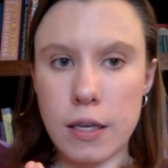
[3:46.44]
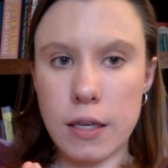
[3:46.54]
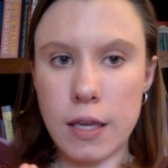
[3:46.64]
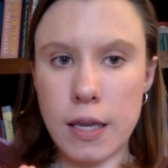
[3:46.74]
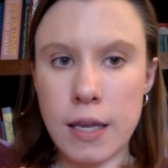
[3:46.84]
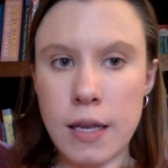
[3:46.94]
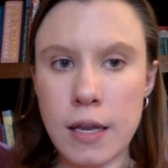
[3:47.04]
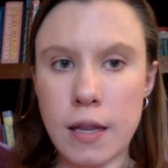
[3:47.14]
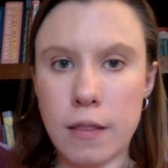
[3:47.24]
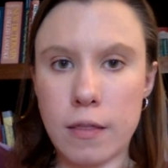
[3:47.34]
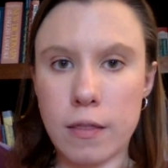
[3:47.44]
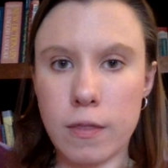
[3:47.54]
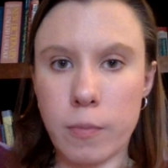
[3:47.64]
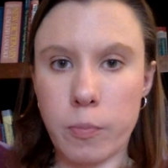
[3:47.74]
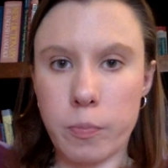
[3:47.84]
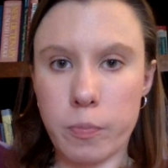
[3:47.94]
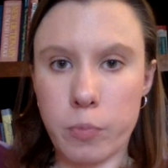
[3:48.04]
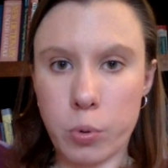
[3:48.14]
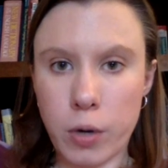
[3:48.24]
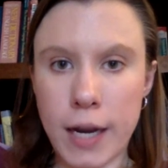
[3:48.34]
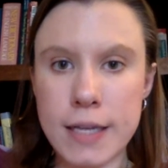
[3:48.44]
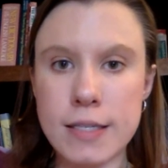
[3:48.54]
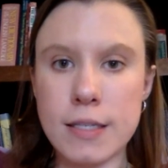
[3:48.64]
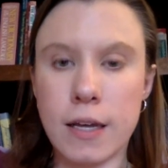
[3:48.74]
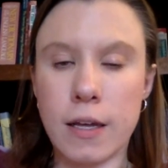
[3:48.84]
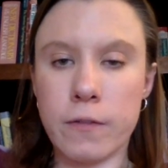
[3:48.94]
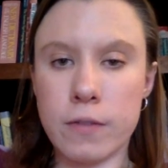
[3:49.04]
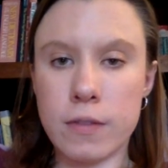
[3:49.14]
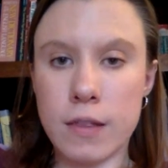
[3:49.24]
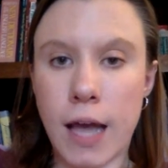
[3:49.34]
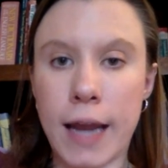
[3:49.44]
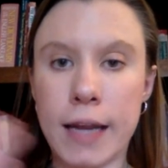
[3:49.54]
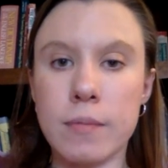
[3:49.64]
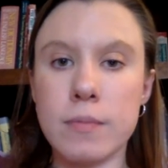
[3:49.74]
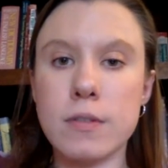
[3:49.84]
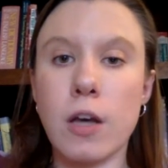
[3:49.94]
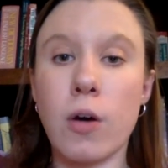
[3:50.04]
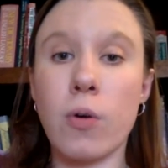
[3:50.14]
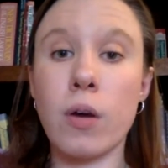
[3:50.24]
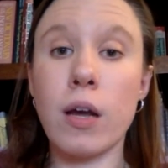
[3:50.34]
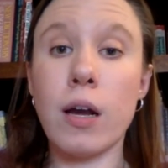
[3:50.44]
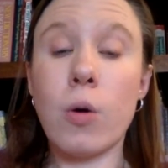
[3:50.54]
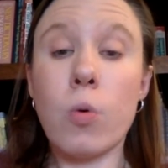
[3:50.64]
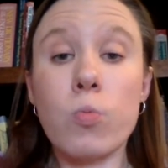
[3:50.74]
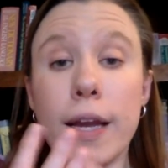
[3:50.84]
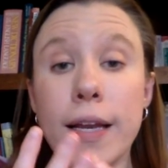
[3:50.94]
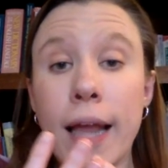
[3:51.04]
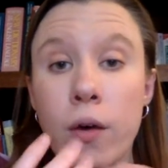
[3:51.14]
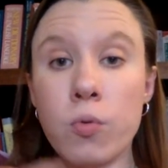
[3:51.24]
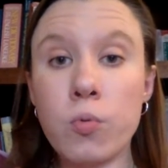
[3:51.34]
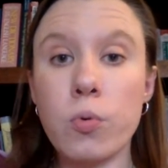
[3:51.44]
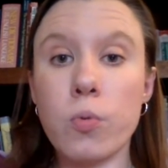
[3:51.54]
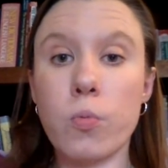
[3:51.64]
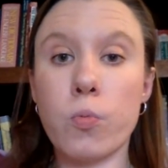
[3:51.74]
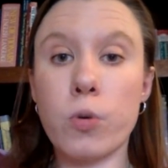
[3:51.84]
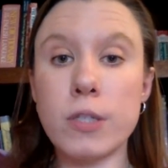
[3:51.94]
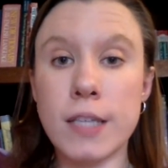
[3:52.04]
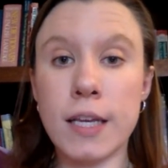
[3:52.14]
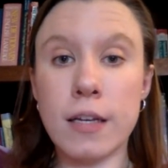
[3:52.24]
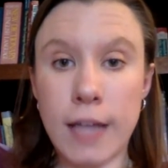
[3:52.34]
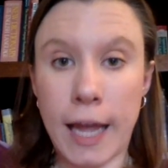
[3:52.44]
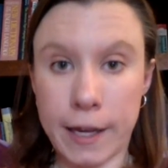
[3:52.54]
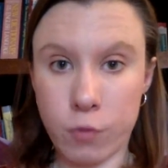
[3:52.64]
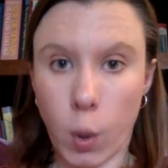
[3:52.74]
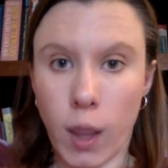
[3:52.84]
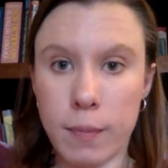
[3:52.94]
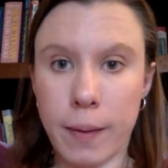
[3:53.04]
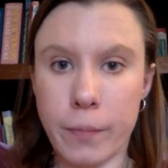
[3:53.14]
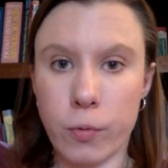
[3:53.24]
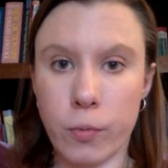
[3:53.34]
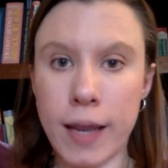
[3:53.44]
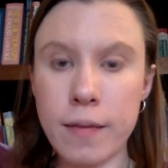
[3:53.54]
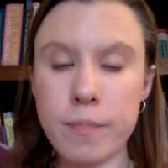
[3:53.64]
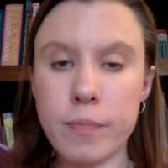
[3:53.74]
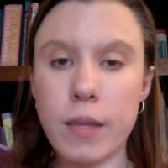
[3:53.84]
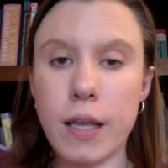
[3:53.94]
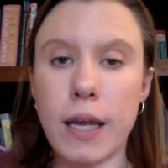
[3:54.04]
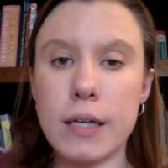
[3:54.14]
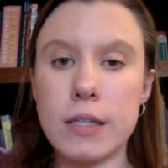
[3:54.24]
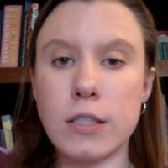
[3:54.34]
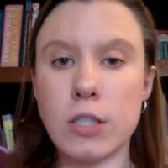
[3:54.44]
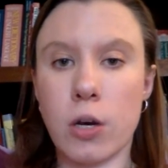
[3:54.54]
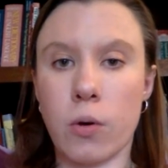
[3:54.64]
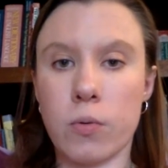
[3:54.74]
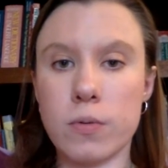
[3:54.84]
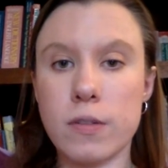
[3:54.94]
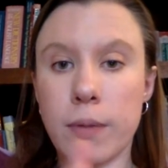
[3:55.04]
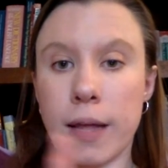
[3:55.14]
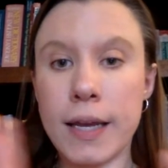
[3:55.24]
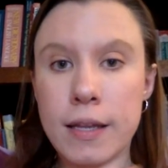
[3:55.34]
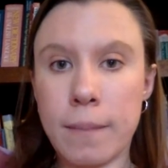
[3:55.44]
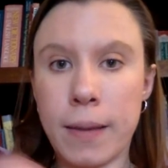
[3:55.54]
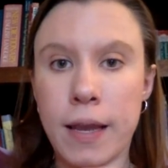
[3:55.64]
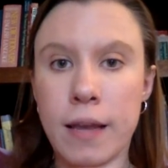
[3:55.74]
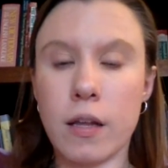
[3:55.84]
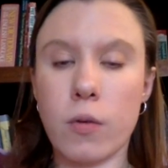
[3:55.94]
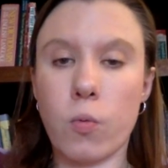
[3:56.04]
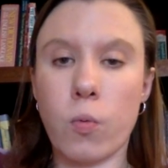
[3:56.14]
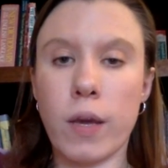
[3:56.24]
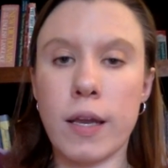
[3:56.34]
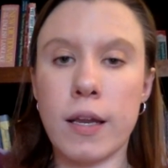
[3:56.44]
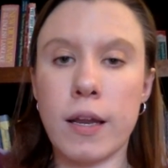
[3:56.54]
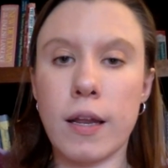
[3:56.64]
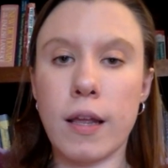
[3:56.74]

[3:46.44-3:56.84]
in the price of the item. So right now, we're seeing a lack of toilet paper, right? So supply and demand. When